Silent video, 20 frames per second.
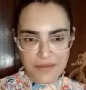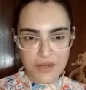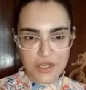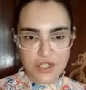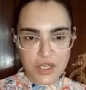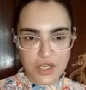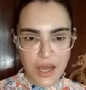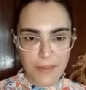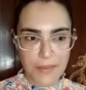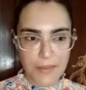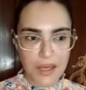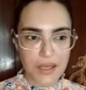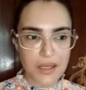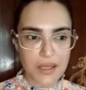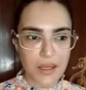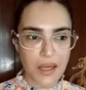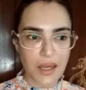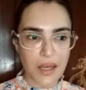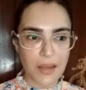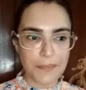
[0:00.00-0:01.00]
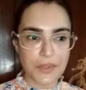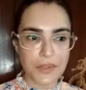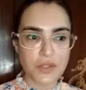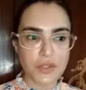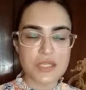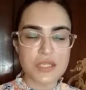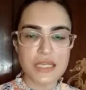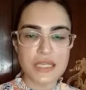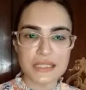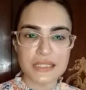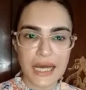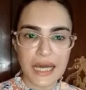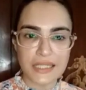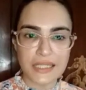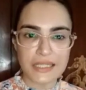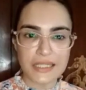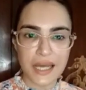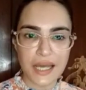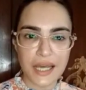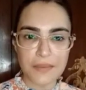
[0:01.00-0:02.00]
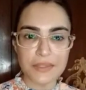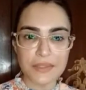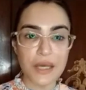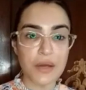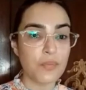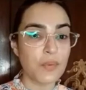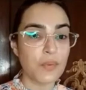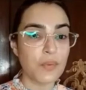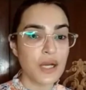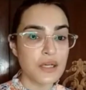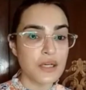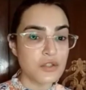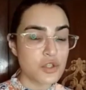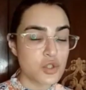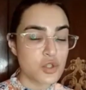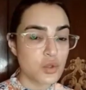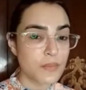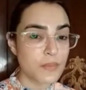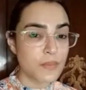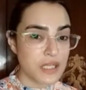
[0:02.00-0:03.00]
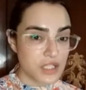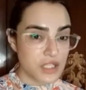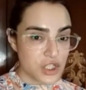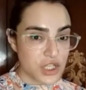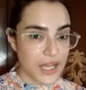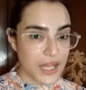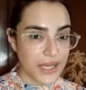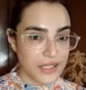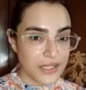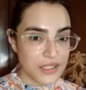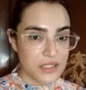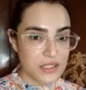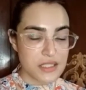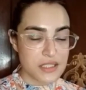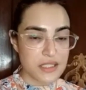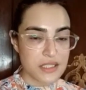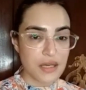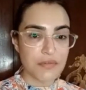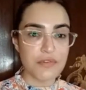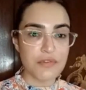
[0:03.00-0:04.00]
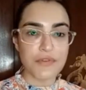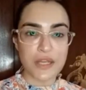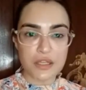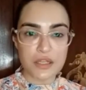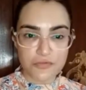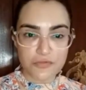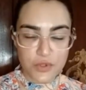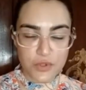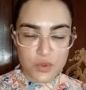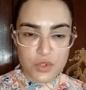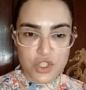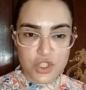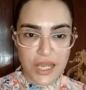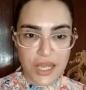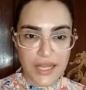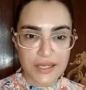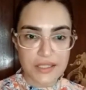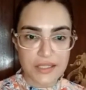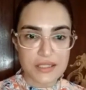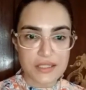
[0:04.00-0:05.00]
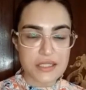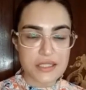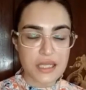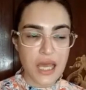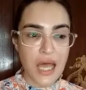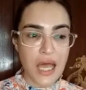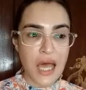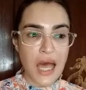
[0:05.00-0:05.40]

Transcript: ever drama because at that time, there weren't too many channels. There were very few channels.